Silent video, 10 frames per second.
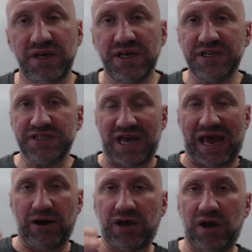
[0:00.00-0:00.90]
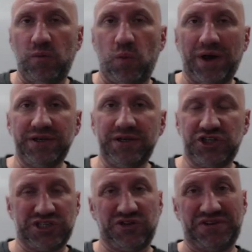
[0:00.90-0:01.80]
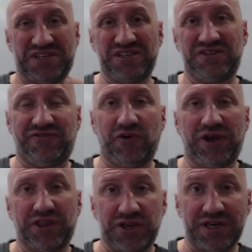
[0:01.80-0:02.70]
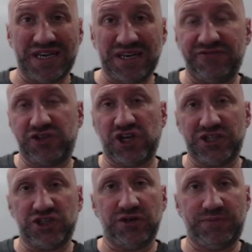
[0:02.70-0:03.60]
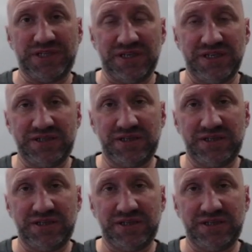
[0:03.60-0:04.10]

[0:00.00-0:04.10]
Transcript: So outcome 1, just identifying the need for change in a business,